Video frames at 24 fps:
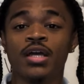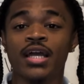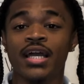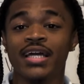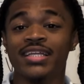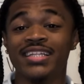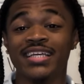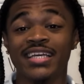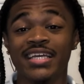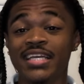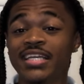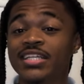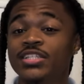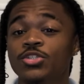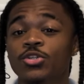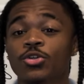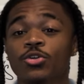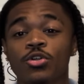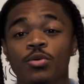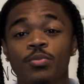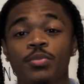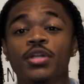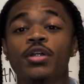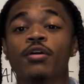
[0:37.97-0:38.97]
And the easier
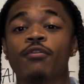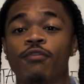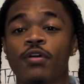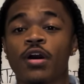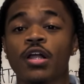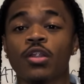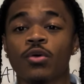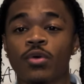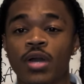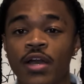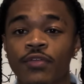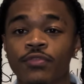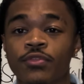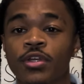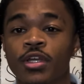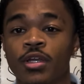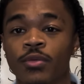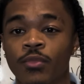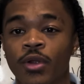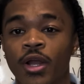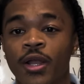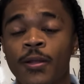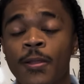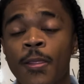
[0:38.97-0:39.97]
it'll be to follow after
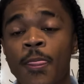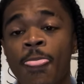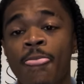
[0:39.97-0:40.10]
him, right?